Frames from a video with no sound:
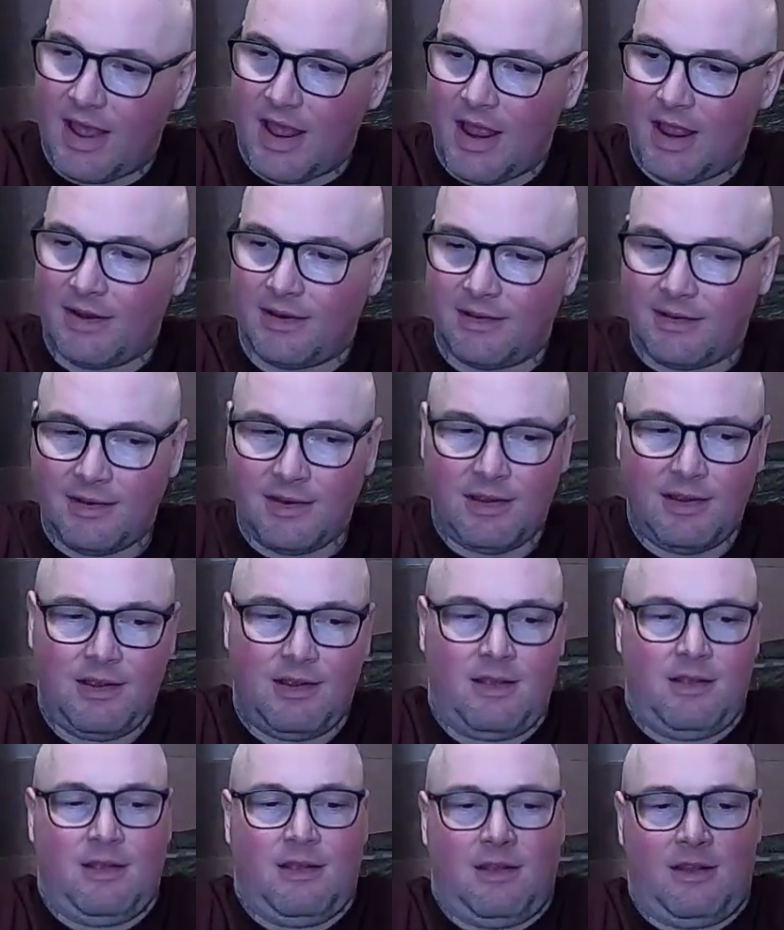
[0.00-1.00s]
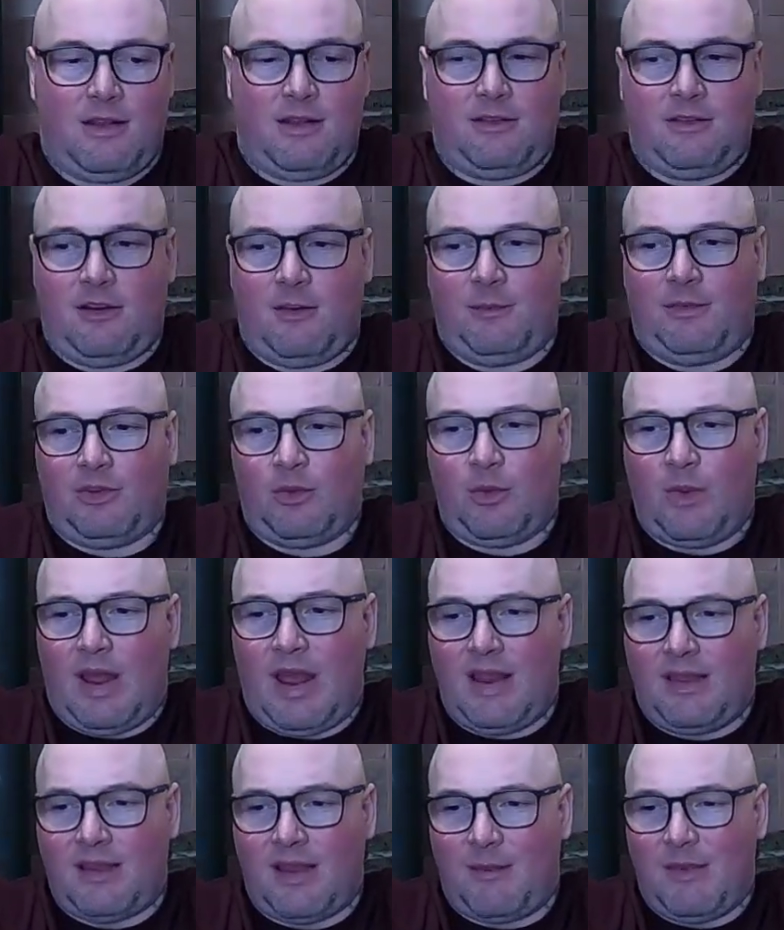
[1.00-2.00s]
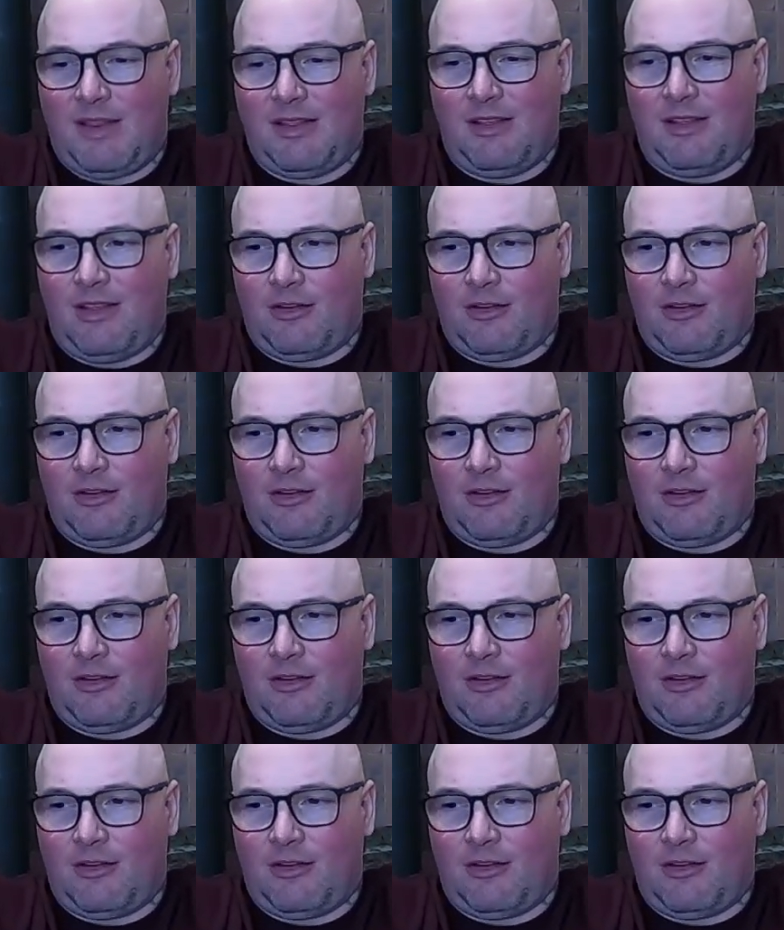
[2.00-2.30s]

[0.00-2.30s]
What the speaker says: And in terms of weight, I mean,